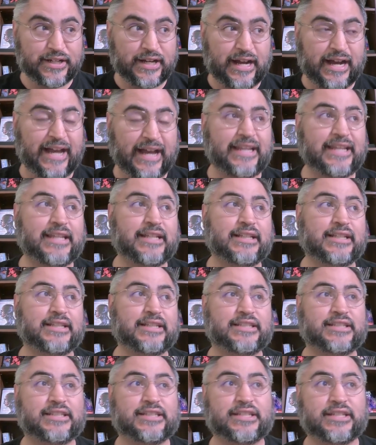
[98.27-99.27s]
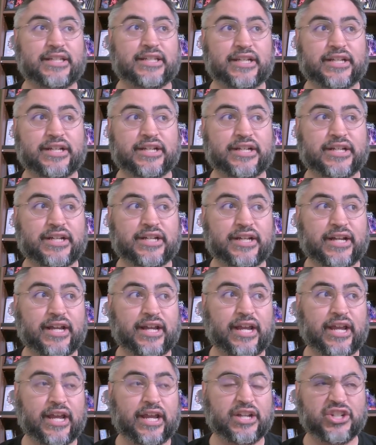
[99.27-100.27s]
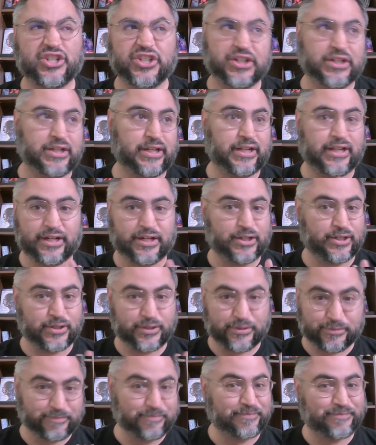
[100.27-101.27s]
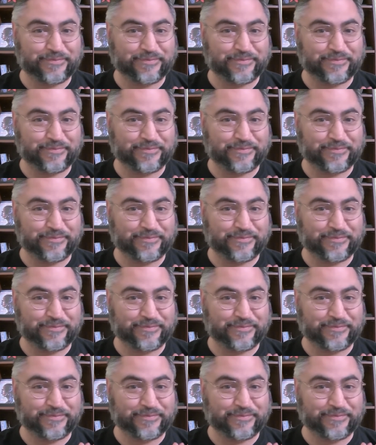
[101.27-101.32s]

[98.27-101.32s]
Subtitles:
idealistic engineer,